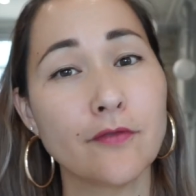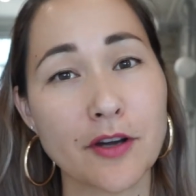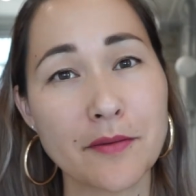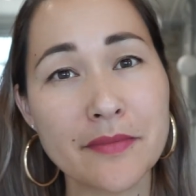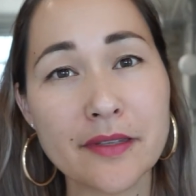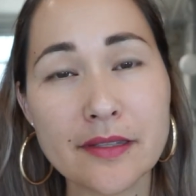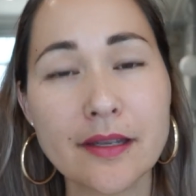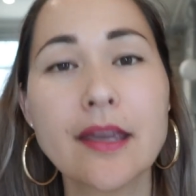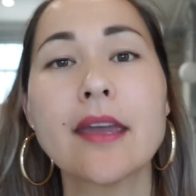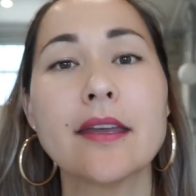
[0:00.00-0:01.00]
Forms.
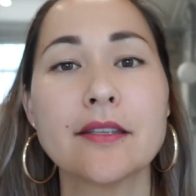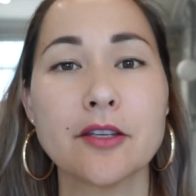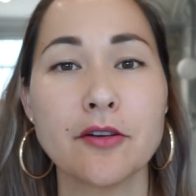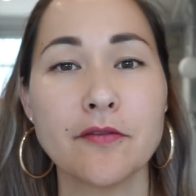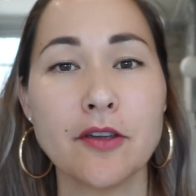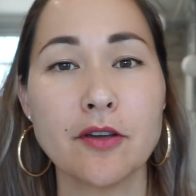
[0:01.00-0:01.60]
And so if you go